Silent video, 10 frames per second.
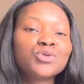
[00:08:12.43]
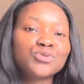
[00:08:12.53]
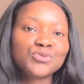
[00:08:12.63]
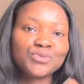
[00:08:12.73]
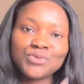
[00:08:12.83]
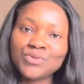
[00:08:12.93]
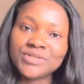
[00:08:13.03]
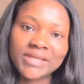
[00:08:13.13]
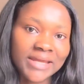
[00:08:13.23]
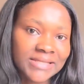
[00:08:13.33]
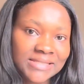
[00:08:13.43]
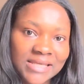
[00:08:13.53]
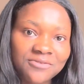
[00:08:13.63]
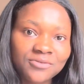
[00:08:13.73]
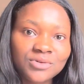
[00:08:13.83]
to day
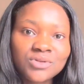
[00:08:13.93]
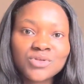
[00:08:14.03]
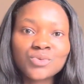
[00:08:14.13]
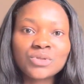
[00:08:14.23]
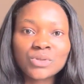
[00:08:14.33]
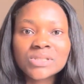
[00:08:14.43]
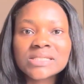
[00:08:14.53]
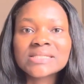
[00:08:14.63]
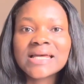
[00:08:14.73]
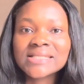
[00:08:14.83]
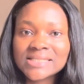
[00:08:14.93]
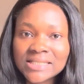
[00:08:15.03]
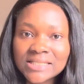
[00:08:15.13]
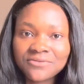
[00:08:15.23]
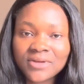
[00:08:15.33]
7, you will notice that
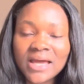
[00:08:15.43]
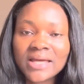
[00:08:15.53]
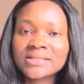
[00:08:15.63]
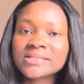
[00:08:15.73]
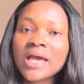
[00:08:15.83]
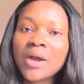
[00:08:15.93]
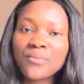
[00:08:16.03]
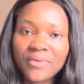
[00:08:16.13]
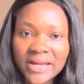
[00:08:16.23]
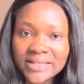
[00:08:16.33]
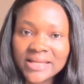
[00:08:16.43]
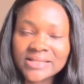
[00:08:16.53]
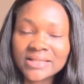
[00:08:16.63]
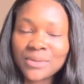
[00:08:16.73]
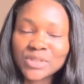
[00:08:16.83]
significant
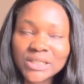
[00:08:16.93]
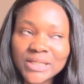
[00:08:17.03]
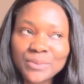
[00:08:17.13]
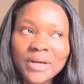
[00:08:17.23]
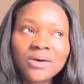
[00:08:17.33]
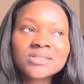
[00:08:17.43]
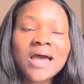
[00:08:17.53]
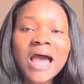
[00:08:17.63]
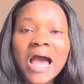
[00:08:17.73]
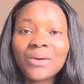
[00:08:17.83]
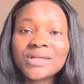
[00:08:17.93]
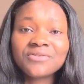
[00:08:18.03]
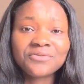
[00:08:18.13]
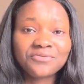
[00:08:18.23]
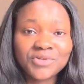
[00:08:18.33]
brightness that I'm talking about. I'll leave
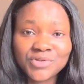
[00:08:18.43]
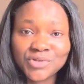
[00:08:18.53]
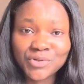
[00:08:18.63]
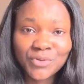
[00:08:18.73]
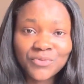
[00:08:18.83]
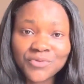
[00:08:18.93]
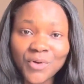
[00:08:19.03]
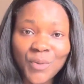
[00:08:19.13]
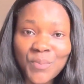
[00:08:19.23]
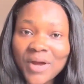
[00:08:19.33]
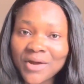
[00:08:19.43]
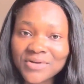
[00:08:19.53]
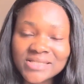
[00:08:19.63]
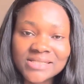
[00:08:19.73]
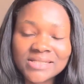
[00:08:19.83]
a video for
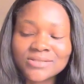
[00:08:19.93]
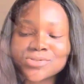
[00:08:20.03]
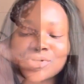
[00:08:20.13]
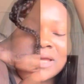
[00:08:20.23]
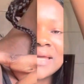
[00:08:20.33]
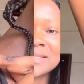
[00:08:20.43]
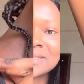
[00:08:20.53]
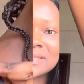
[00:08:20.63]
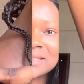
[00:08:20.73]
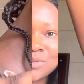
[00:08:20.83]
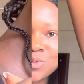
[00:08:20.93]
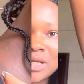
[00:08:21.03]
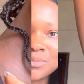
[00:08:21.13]
comparison so you guys see what I'm